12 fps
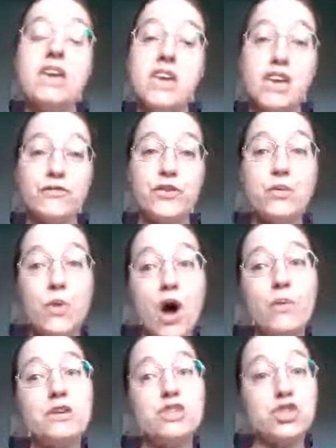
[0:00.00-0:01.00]
If you
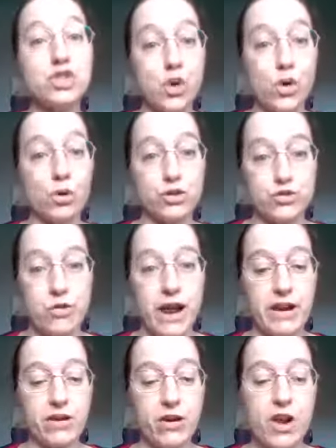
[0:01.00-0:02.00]
are a sole
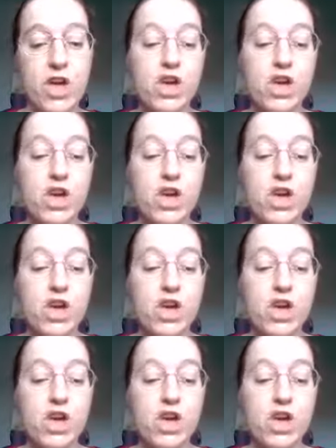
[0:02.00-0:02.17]
trader,